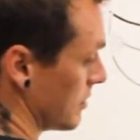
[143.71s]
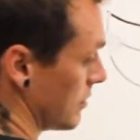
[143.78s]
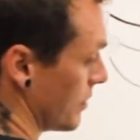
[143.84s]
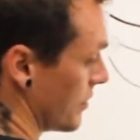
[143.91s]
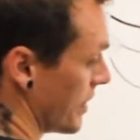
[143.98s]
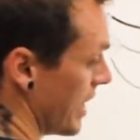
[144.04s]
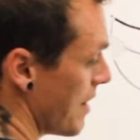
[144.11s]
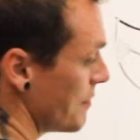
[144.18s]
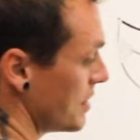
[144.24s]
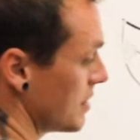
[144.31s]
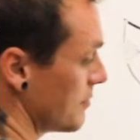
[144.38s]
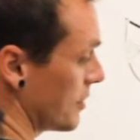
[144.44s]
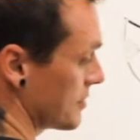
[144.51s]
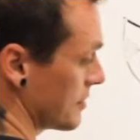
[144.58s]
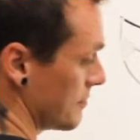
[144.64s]
with an M in the
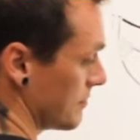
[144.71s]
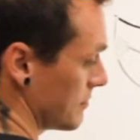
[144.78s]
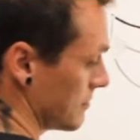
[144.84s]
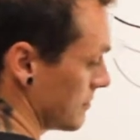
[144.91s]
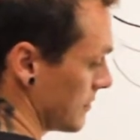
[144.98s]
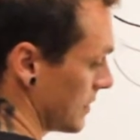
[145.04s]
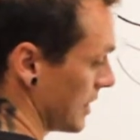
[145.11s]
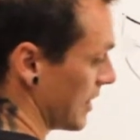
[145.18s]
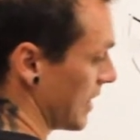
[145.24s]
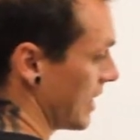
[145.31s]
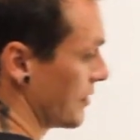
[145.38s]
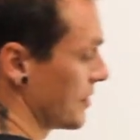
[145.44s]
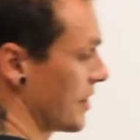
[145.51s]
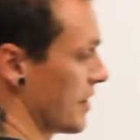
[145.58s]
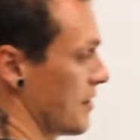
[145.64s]
bottom, little line
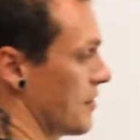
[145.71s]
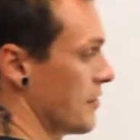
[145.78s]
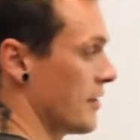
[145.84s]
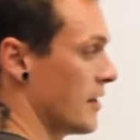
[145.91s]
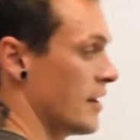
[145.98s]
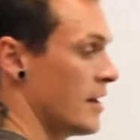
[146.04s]
underneath,